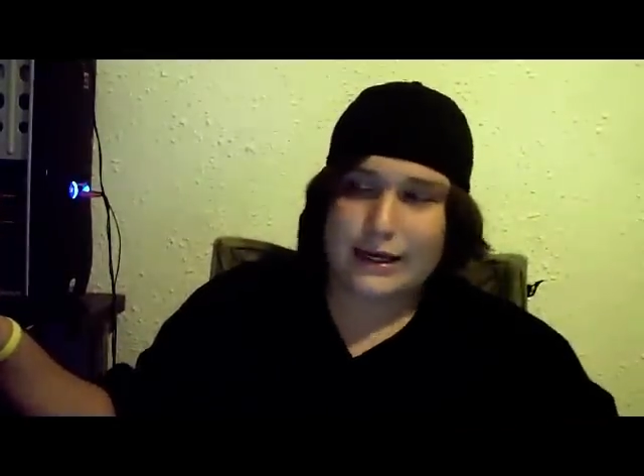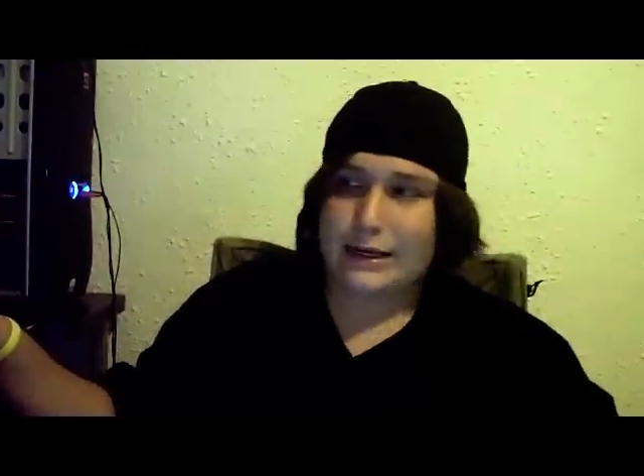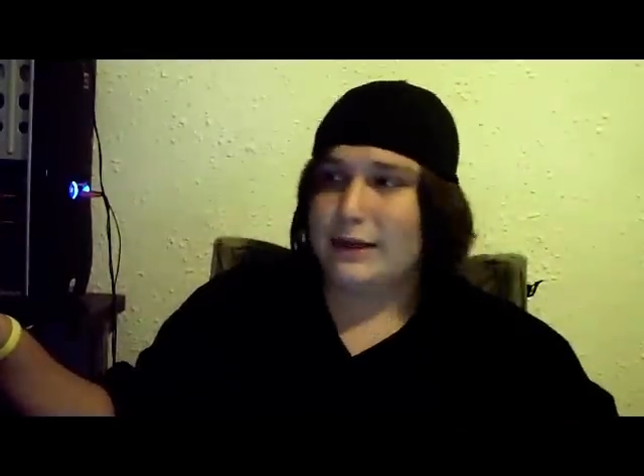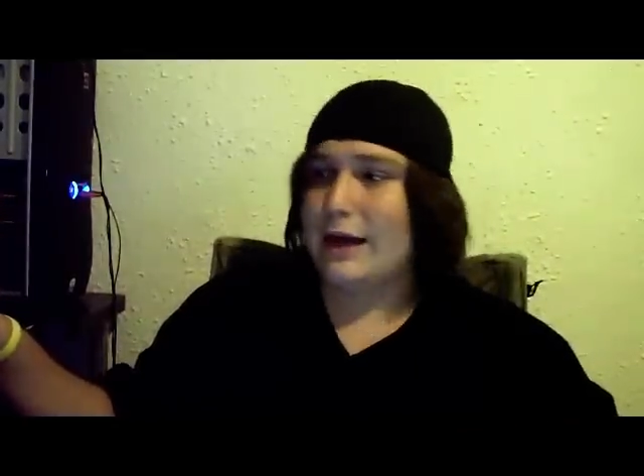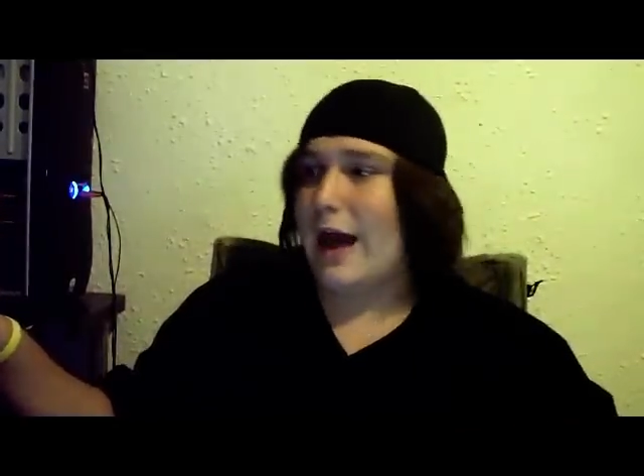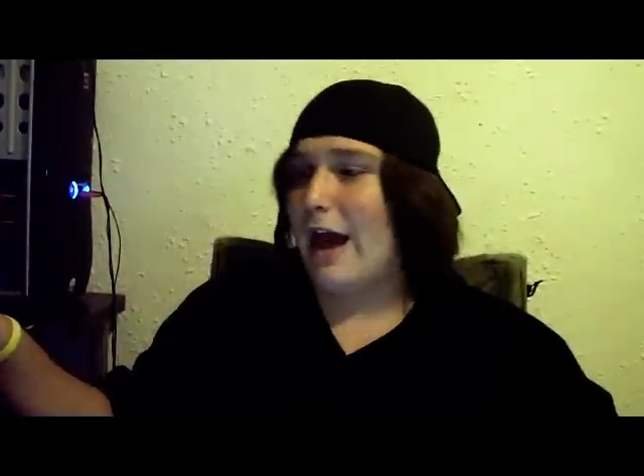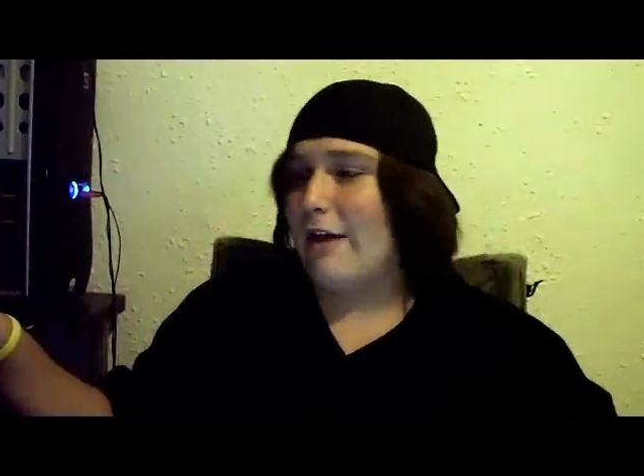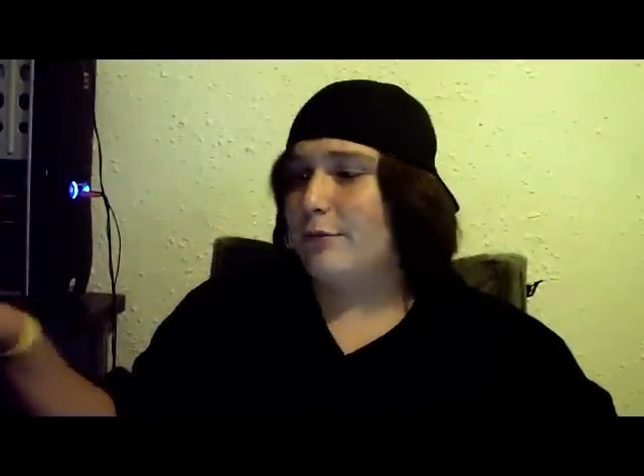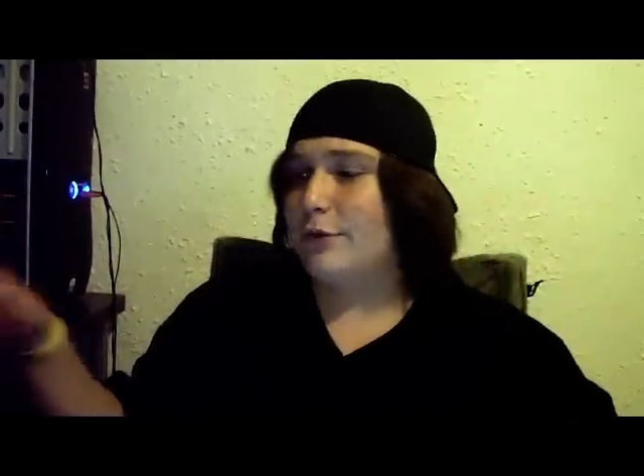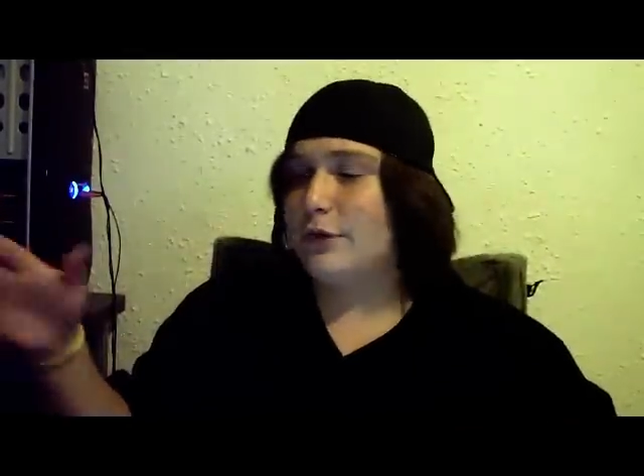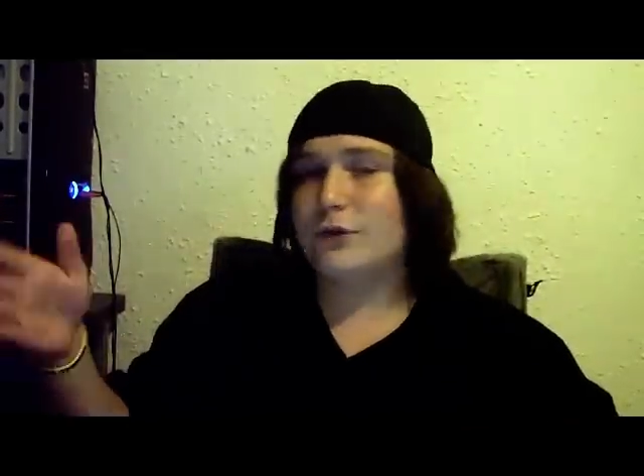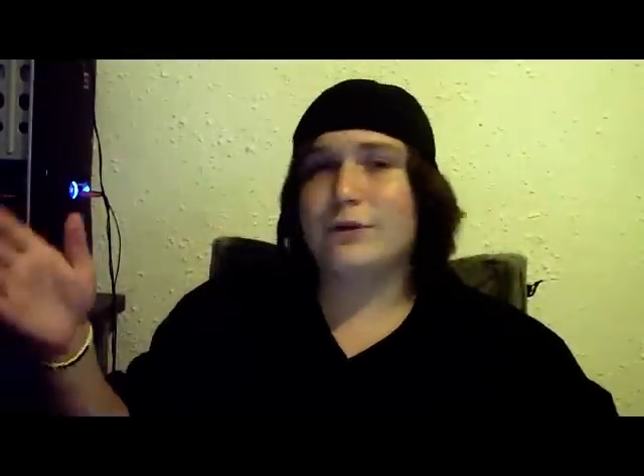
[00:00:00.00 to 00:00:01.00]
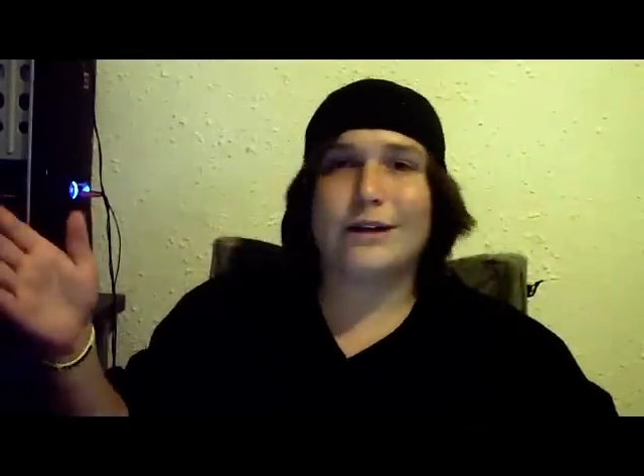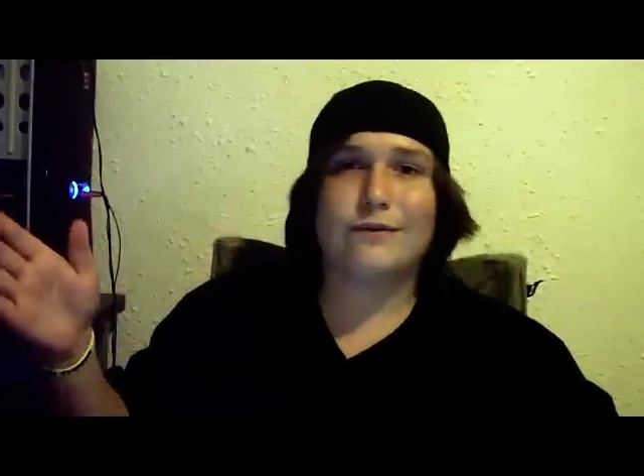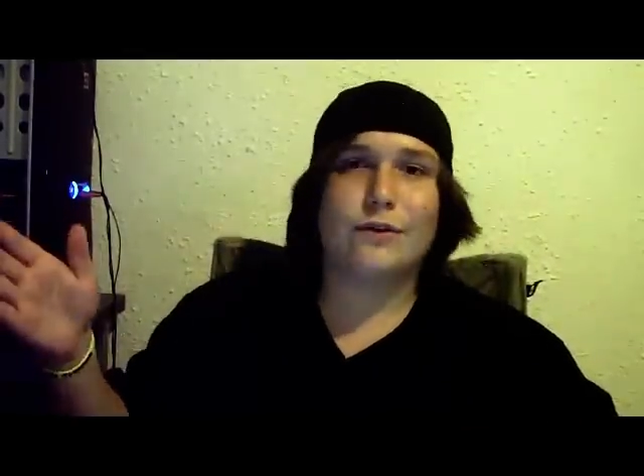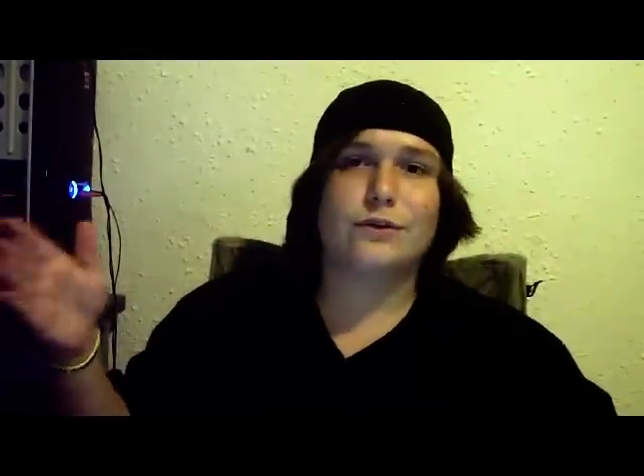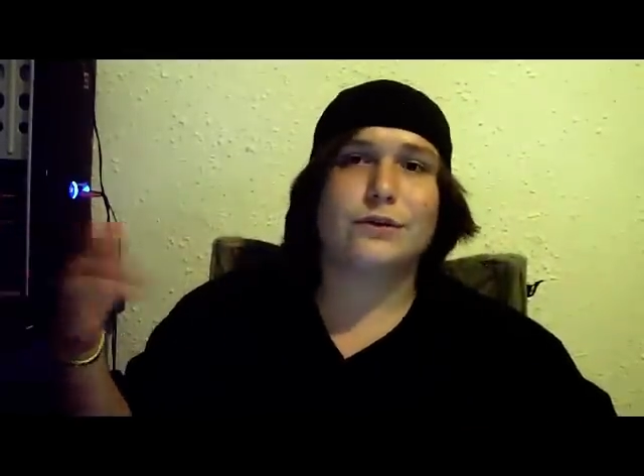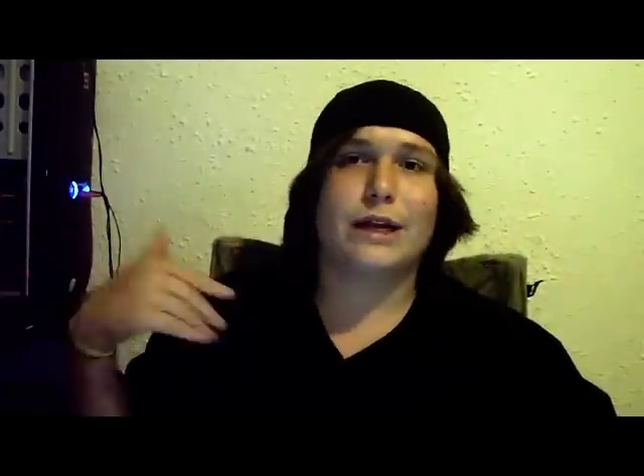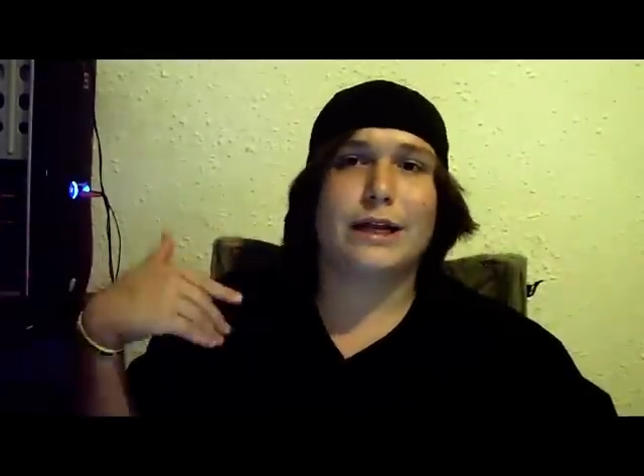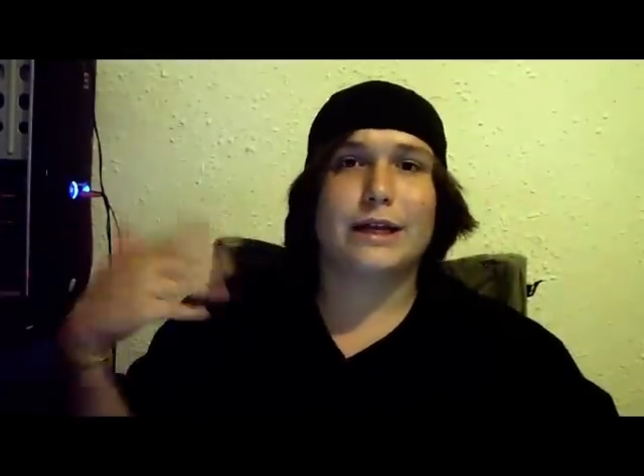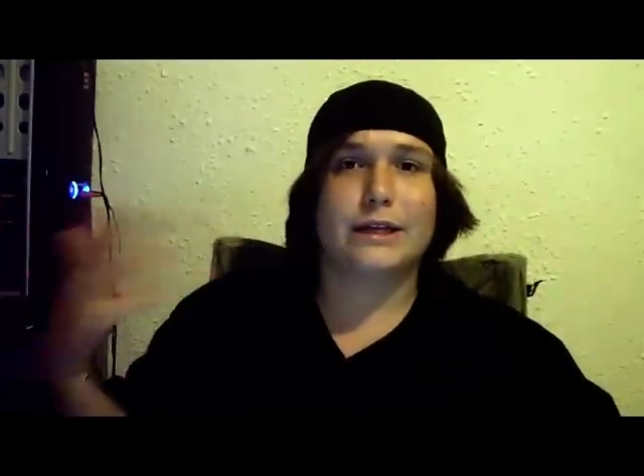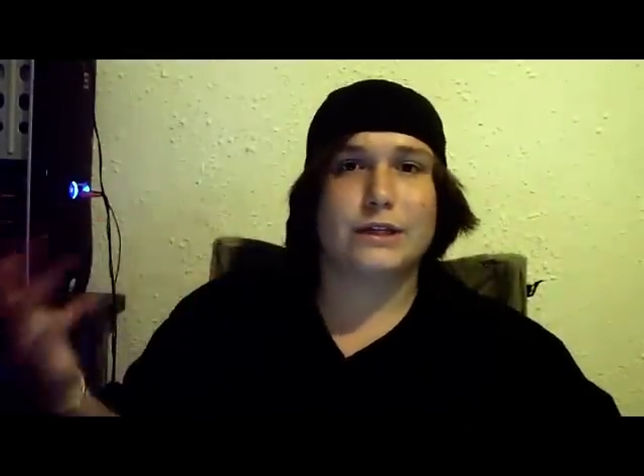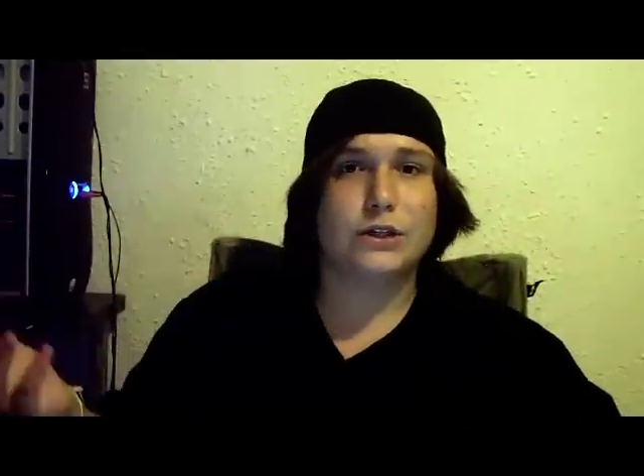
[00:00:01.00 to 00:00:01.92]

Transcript: and I have Bluetooth headphones that I like